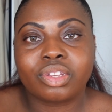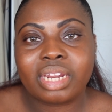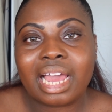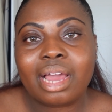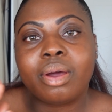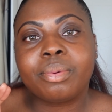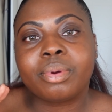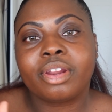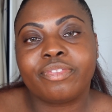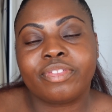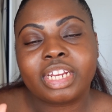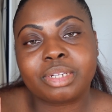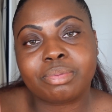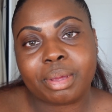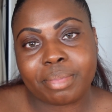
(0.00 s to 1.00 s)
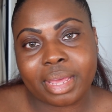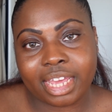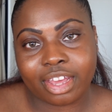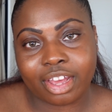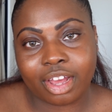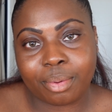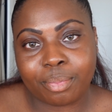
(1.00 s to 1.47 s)
now I'm gonna finish my
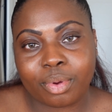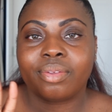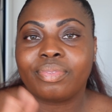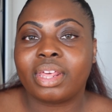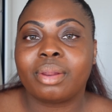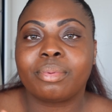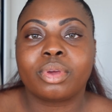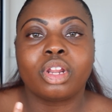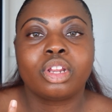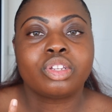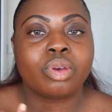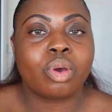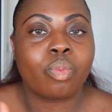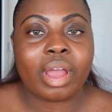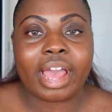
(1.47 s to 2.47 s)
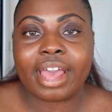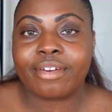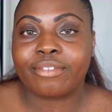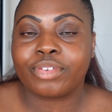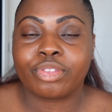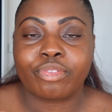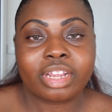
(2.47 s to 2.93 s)
makeup and then I'm gonna do a wear
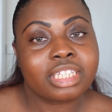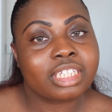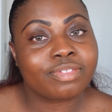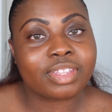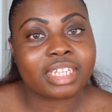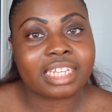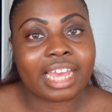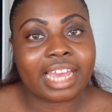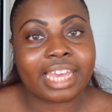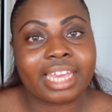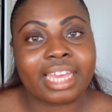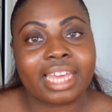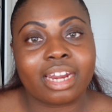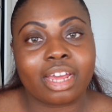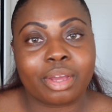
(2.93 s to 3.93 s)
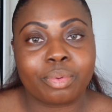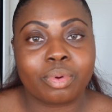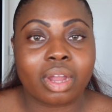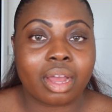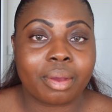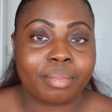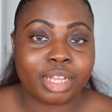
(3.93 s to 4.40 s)
for the rest of the day and I will
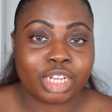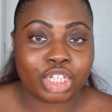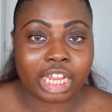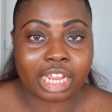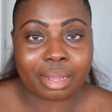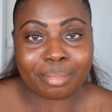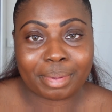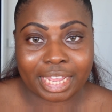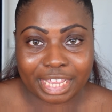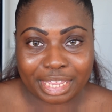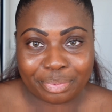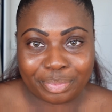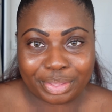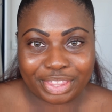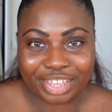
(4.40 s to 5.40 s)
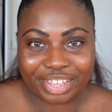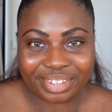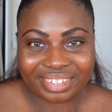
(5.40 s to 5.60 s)
come and check back in with you.